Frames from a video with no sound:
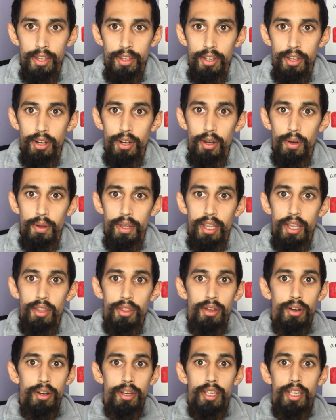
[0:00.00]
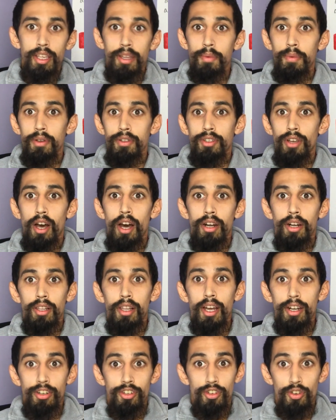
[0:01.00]
You know, either he was on a
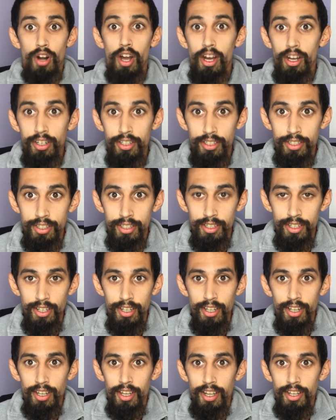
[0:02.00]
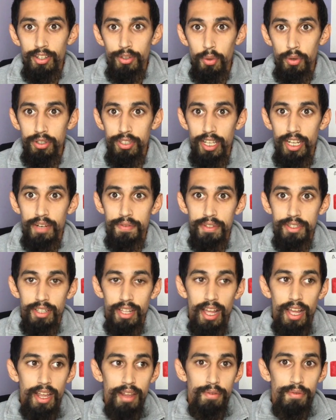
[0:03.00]
lot of drugs towards the end of his
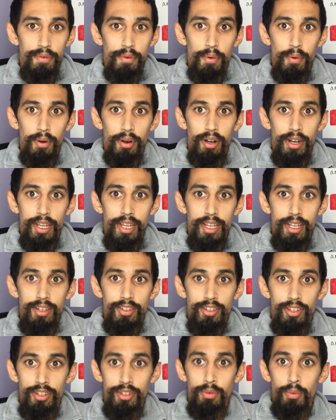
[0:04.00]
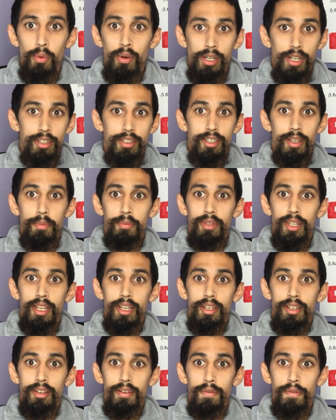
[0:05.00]
life, or he just wanted
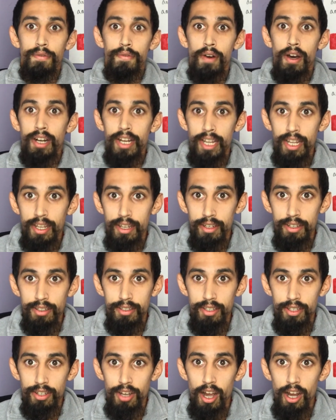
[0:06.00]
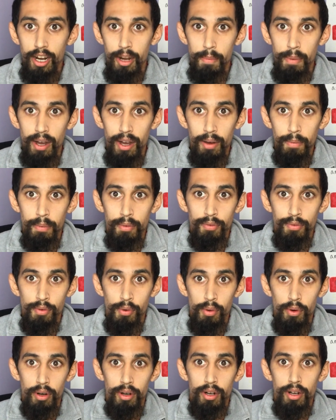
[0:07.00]
something funny to talk about
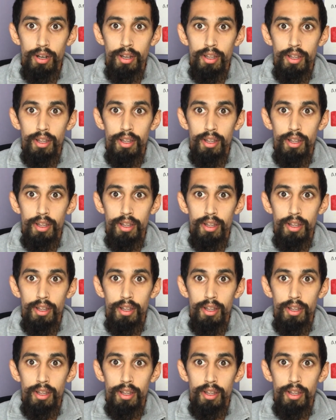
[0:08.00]
before